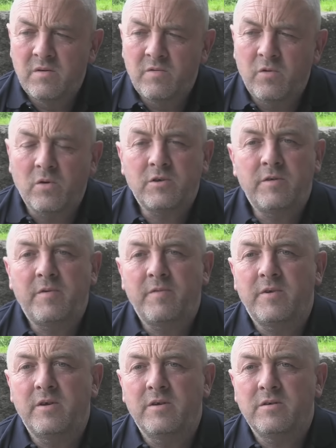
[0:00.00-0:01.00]

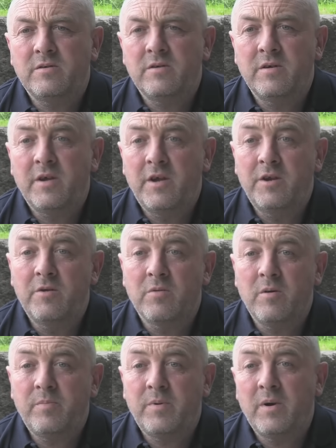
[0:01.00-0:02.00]
40-50 years in
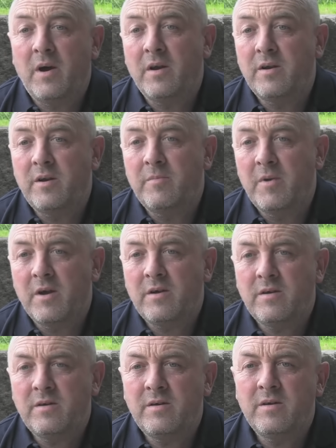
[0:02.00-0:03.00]
Europe and in America.